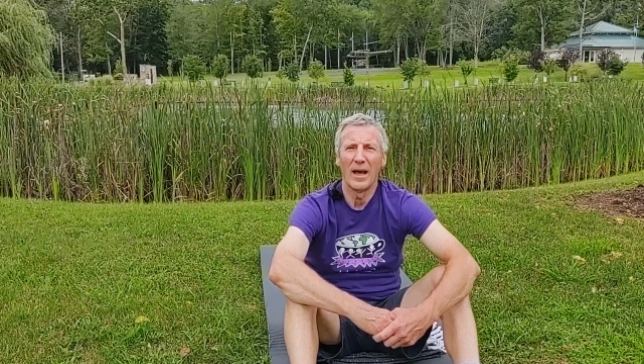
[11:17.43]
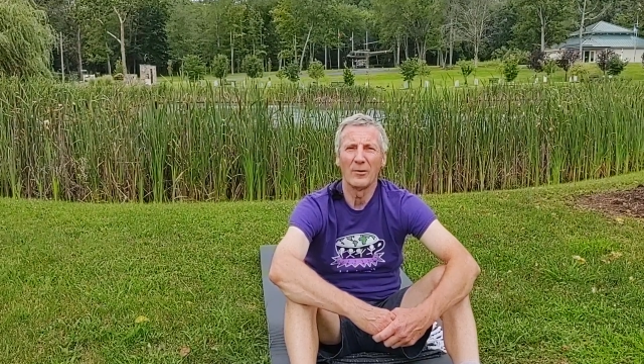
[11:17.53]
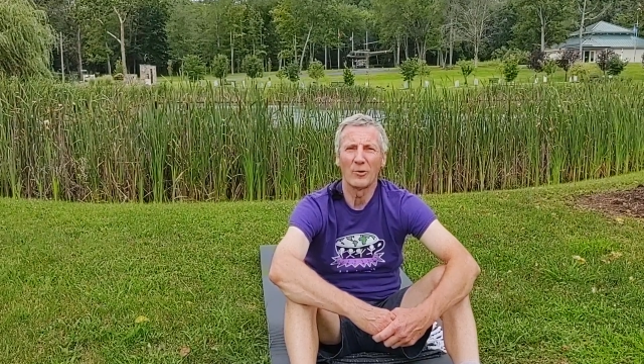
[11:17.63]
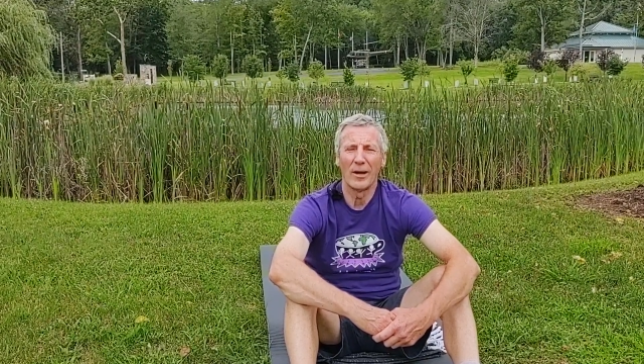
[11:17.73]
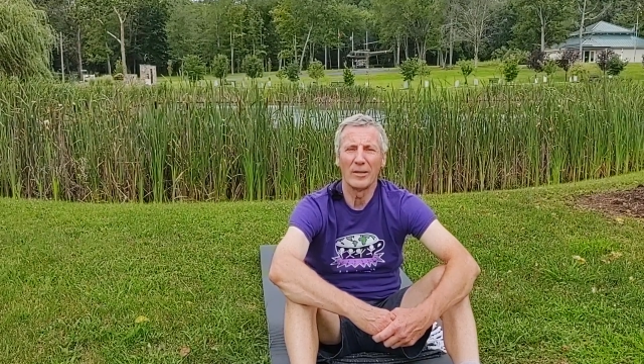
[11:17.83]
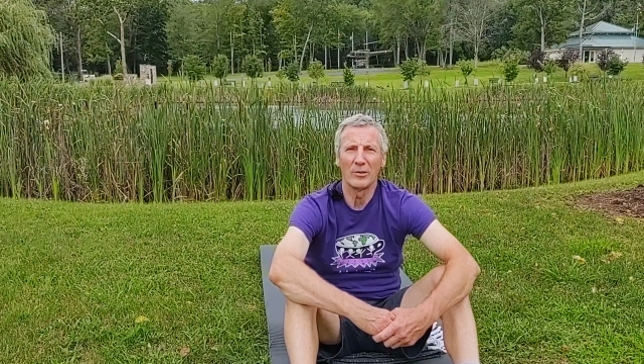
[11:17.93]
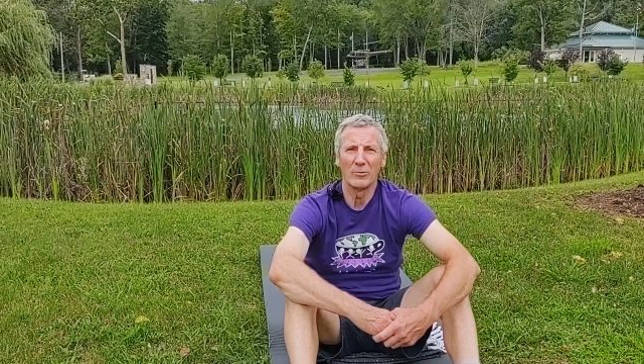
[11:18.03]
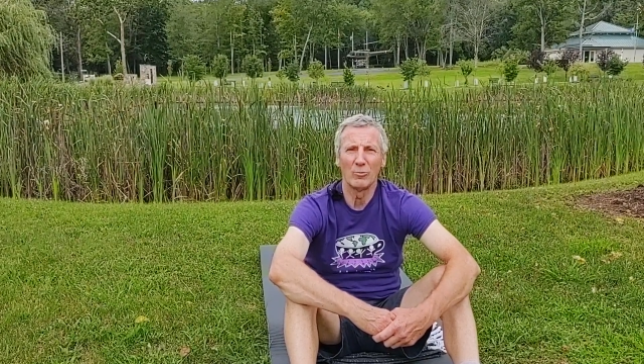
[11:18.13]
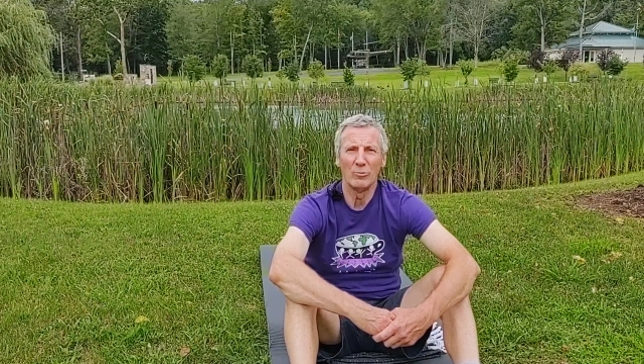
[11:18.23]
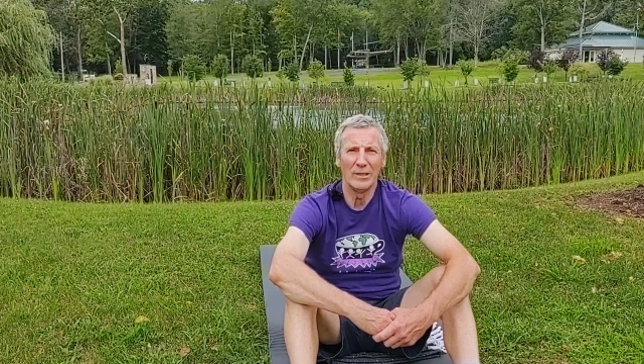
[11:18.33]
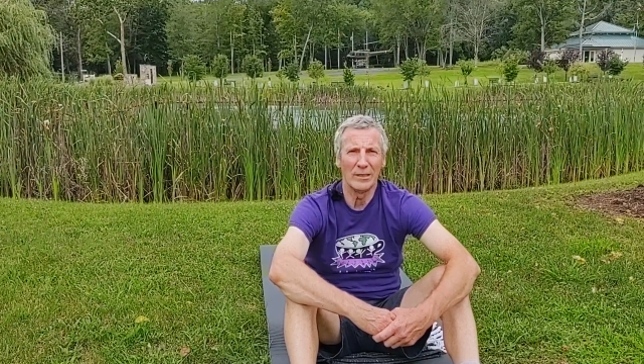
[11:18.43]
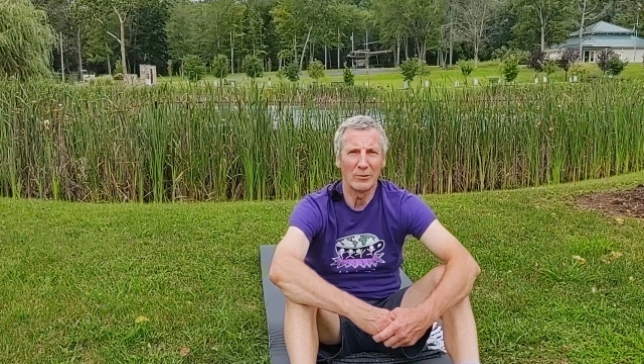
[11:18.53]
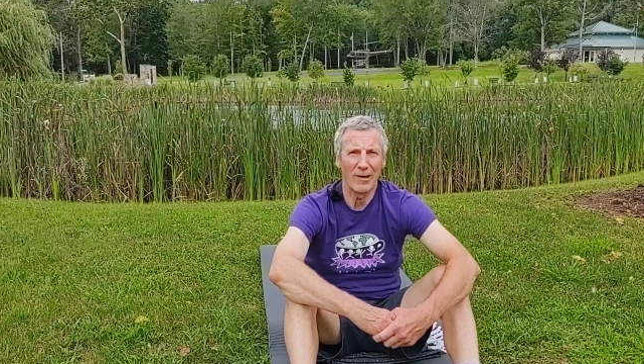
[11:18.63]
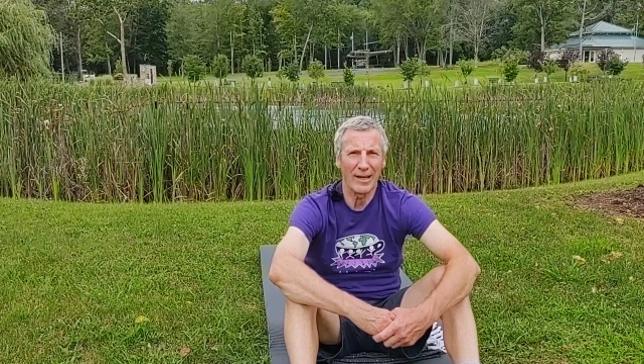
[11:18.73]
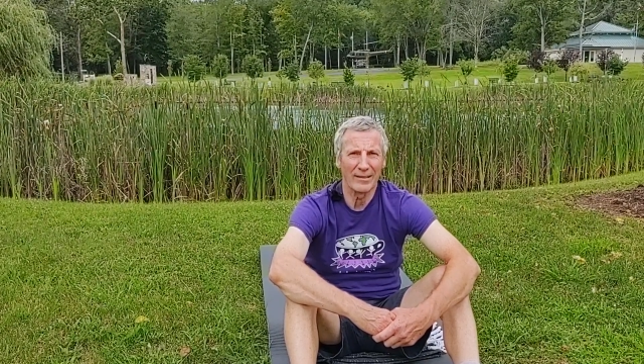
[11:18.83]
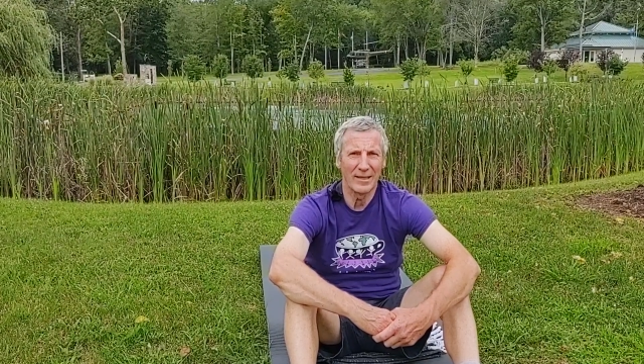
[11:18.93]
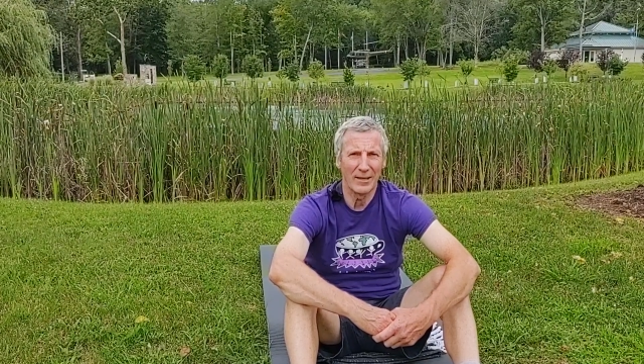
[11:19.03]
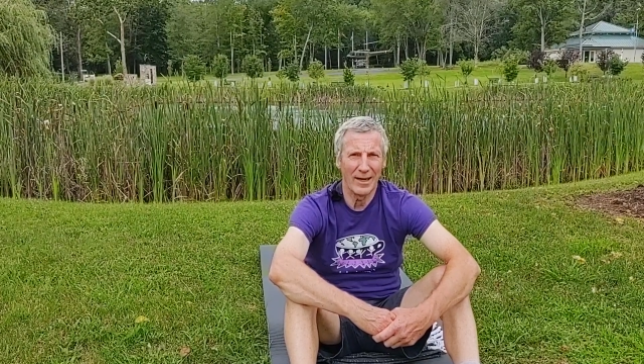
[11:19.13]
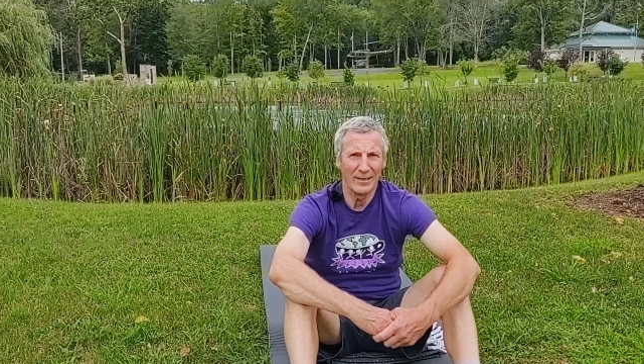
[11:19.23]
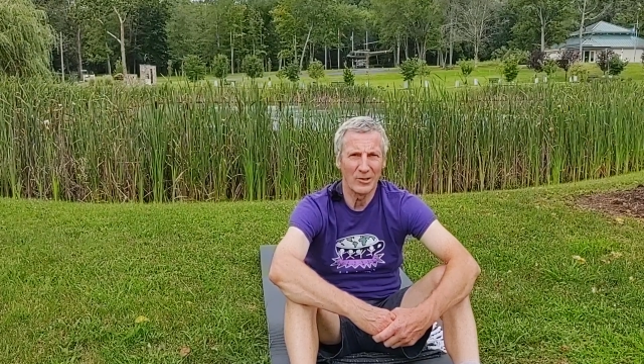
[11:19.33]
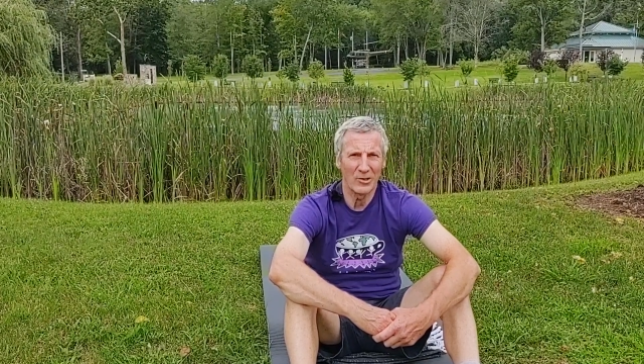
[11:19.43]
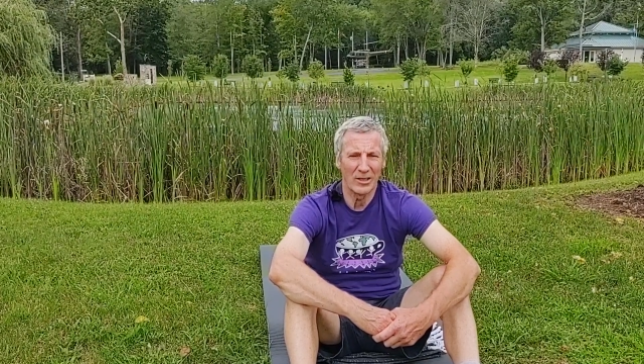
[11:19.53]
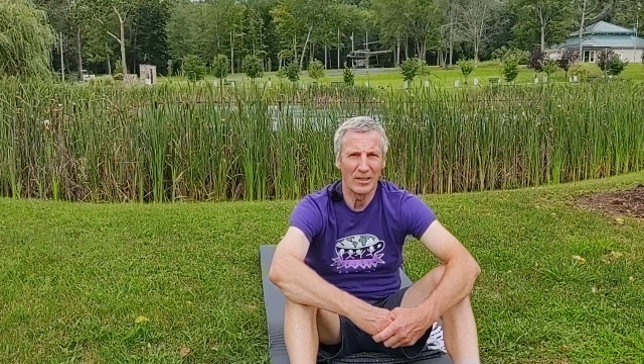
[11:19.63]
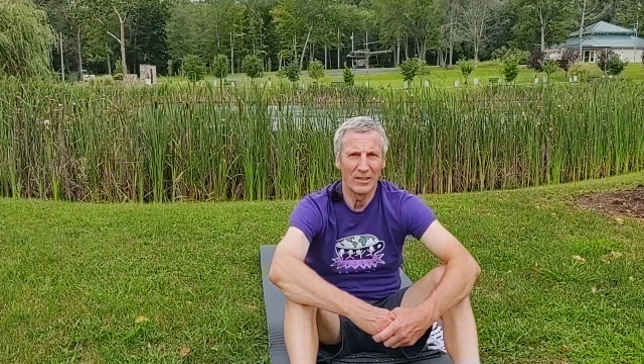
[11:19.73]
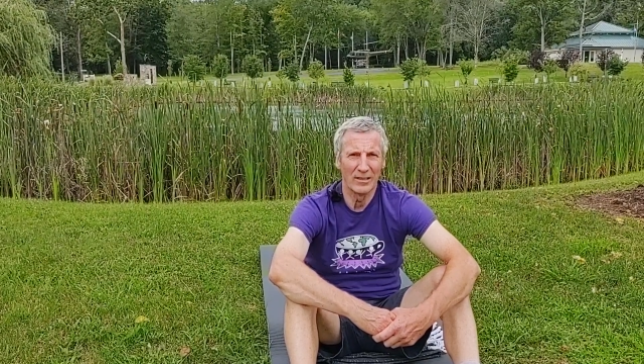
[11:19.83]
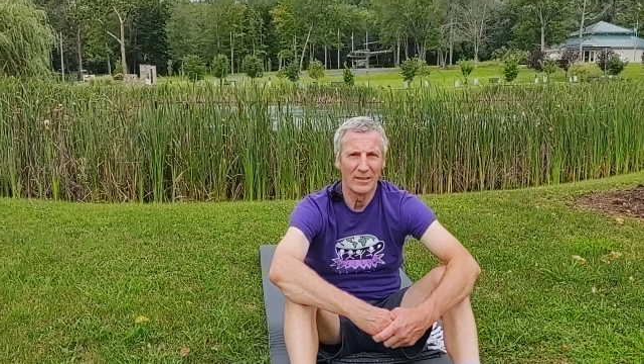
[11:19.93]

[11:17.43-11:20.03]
and trying to redirect their energy.